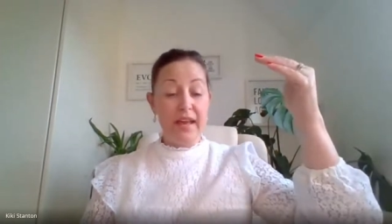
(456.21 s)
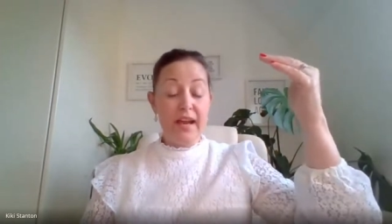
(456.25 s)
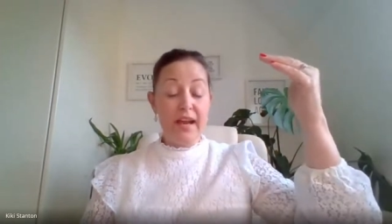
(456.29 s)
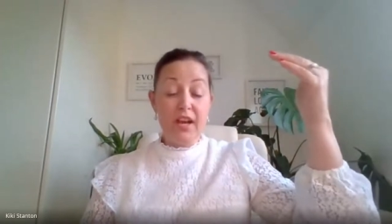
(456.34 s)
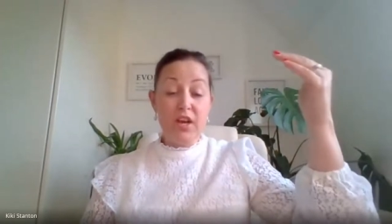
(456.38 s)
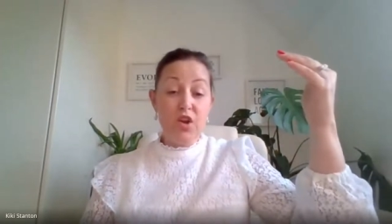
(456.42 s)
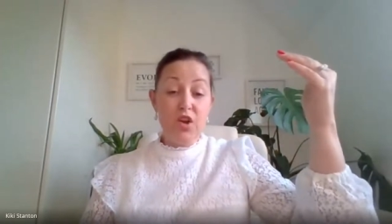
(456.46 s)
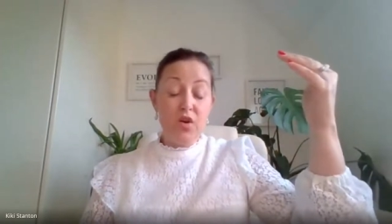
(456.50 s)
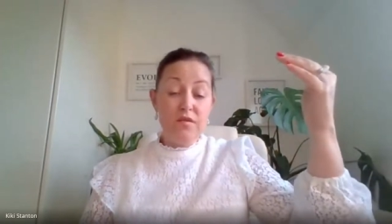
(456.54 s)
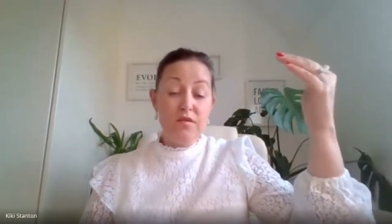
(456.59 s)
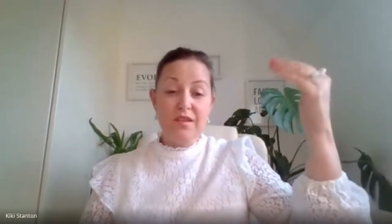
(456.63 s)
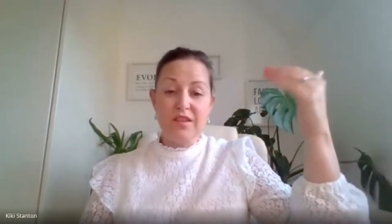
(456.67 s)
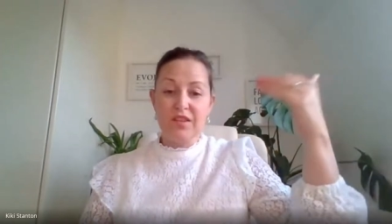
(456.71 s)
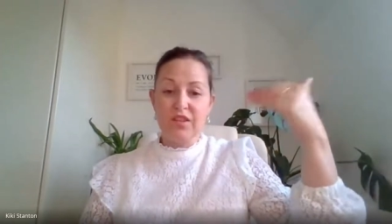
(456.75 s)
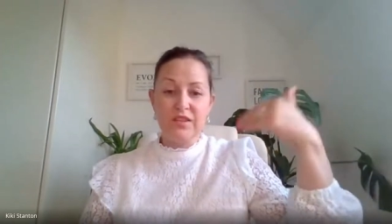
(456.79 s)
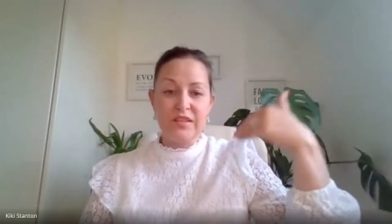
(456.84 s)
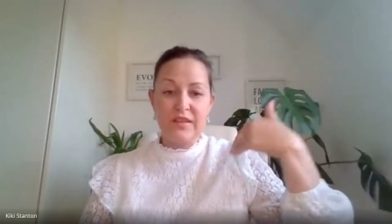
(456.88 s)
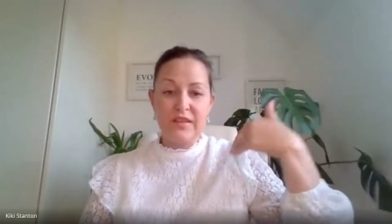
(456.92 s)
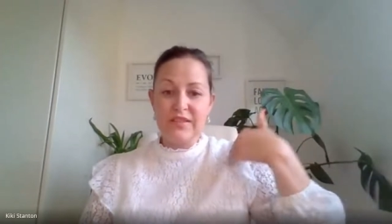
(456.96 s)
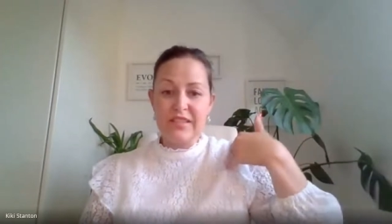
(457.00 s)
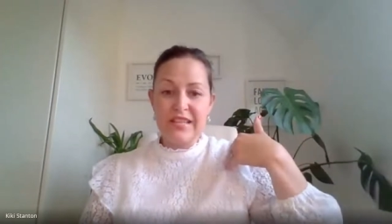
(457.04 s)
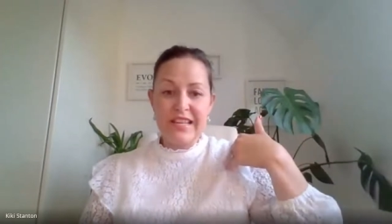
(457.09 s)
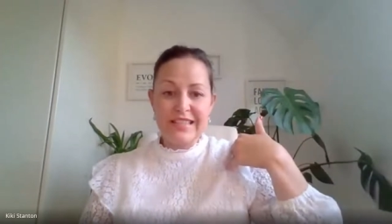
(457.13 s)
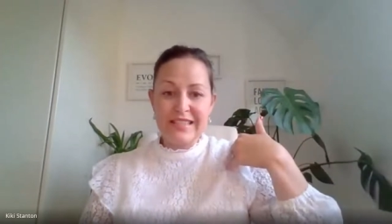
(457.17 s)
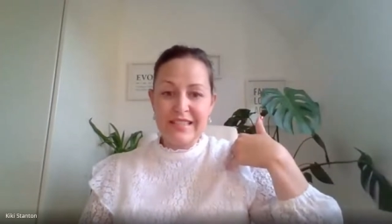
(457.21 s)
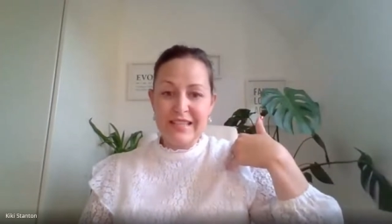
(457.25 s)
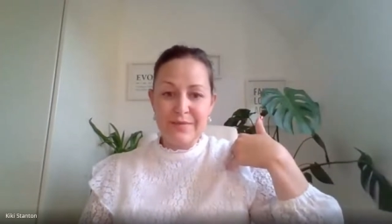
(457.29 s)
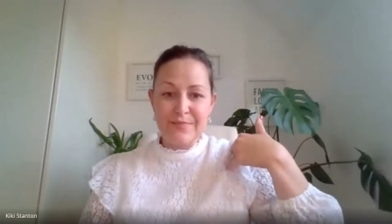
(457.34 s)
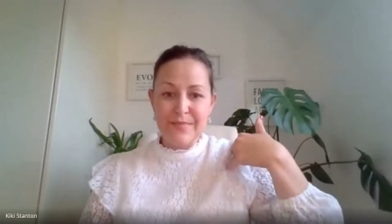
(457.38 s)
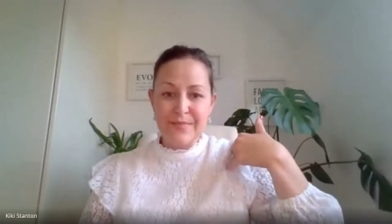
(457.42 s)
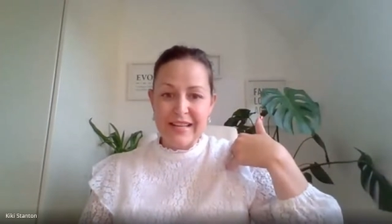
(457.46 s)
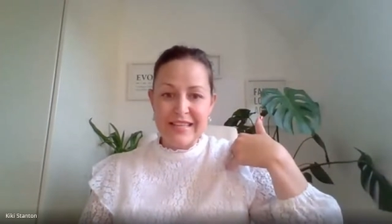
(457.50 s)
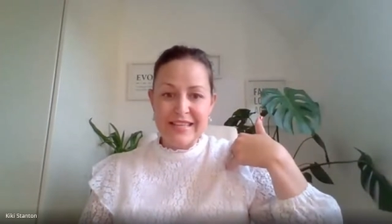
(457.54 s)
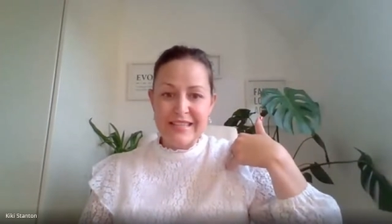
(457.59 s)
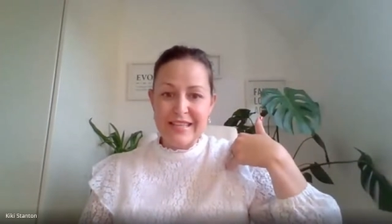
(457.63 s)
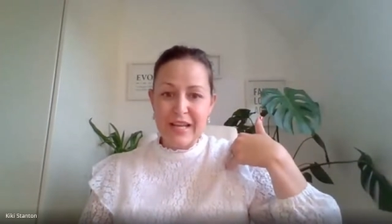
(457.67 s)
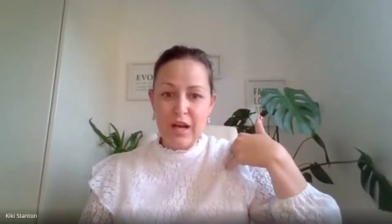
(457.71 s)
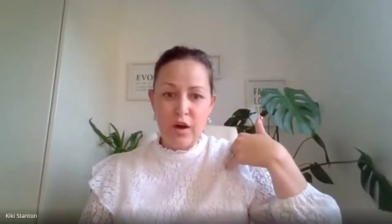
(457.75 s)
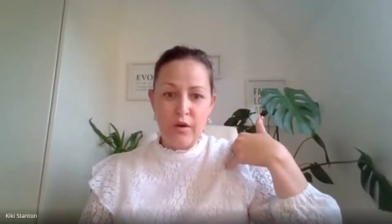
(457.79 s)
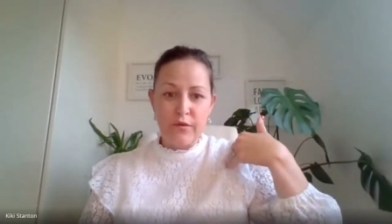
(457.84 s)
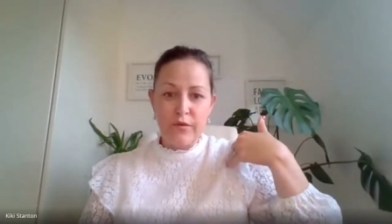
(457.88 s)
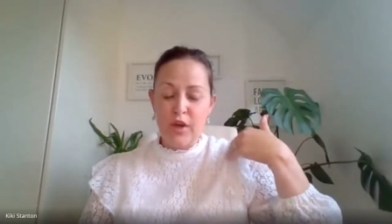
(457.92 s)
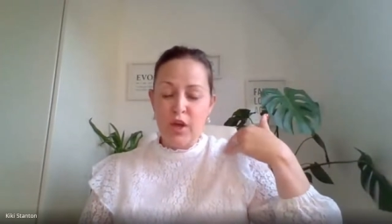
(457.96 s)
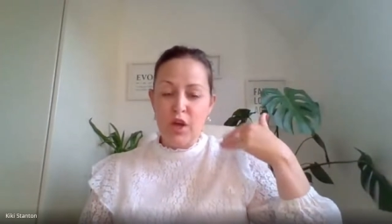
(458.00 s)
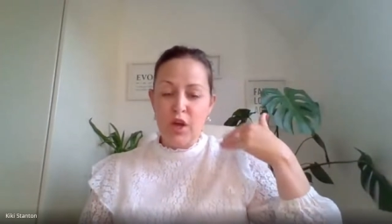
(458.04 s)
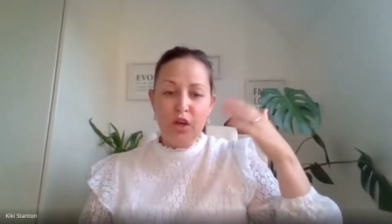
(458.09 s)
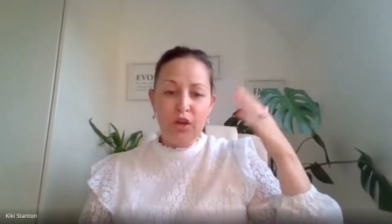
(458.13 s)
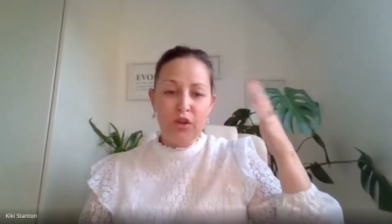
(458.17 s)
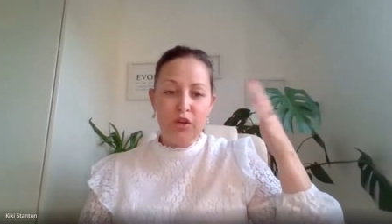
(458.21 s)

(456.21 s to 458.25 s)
And I know this because I've tested it myself